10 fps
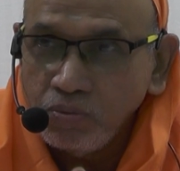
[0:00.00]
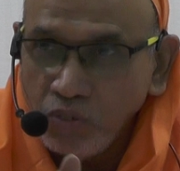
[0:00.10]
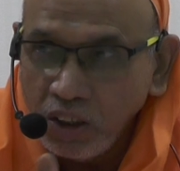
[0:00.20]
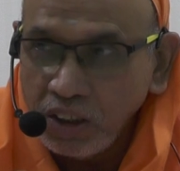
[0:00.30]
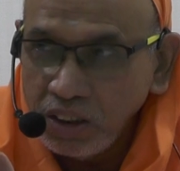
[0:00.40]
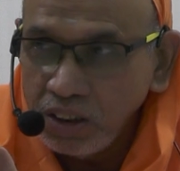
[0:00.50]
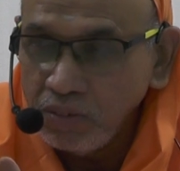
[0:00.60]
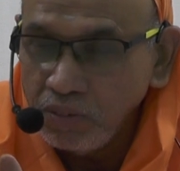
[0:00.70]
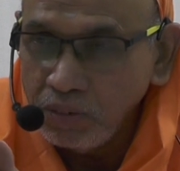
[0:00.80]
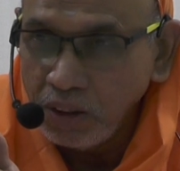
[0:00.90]
Walking
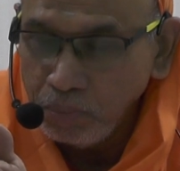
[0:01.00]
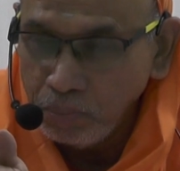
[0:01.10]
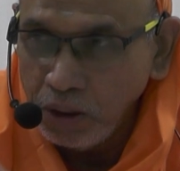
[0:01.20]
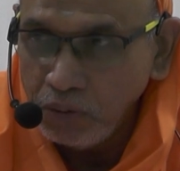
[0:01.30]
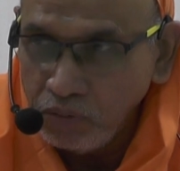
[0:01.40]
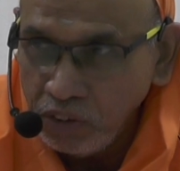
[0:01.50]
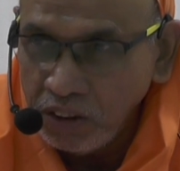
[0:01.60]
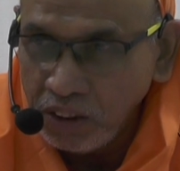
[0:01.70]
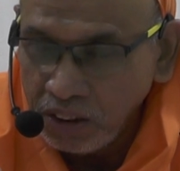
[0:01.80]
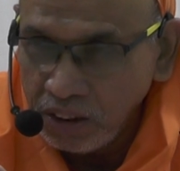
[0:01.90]
on bare
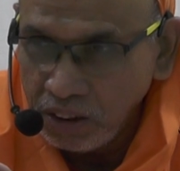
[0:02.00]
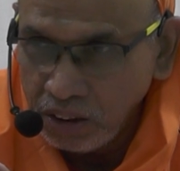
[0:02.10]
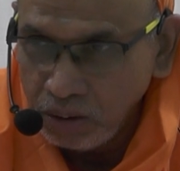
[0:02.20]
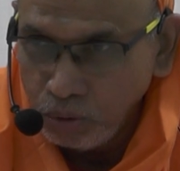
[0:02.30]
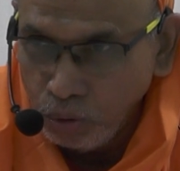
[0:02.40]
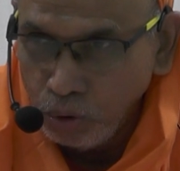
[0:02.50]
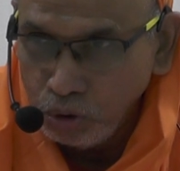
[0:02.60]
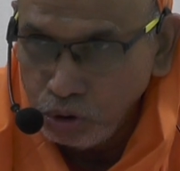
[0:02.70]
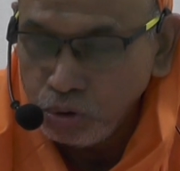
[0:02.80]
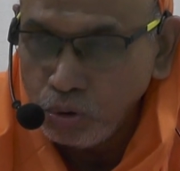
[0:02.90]
feet on that
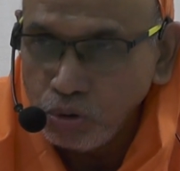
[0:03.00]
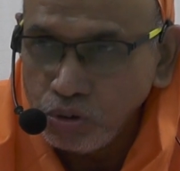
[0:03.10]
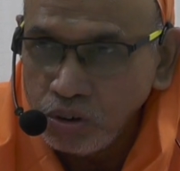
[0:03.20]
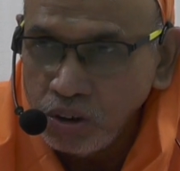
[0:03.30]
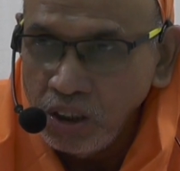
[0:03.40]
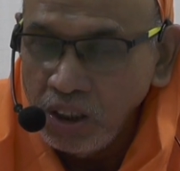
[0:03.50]
cold stones.